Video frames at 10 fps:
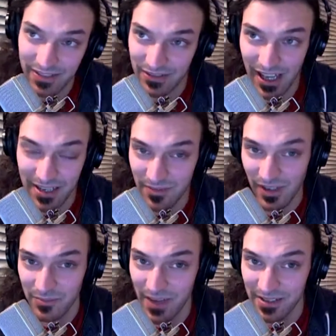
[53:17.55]
I've got
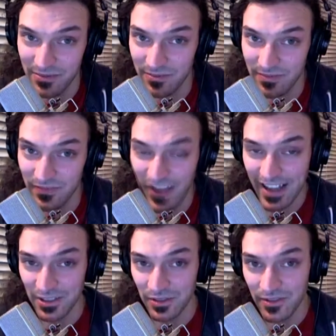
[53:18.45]
my
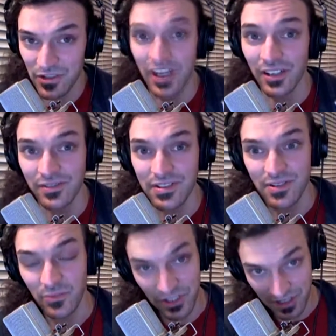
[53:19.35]
vinyl shelves,
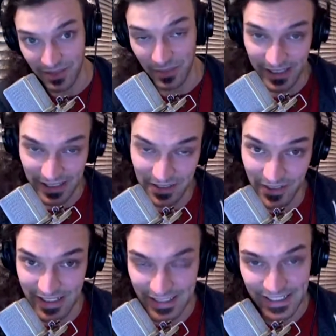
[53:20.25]
which again, by its
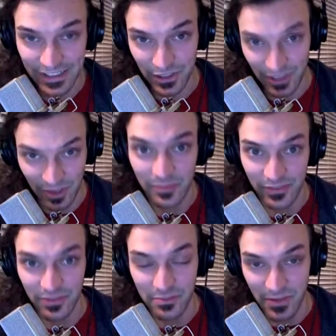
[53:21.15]
very nature, are
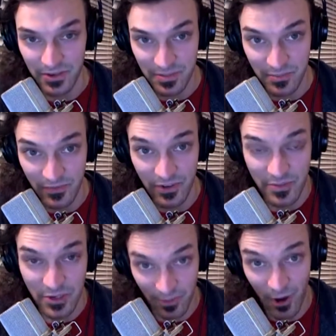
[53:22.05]
for, most, for the
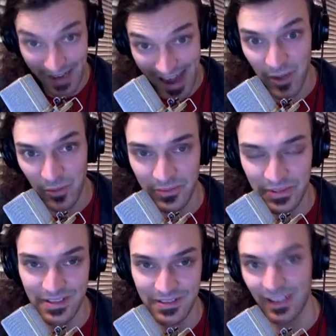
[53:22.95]
most part,
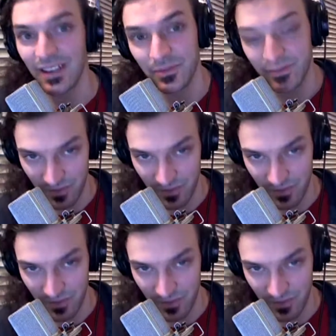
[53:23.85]
albums, you know,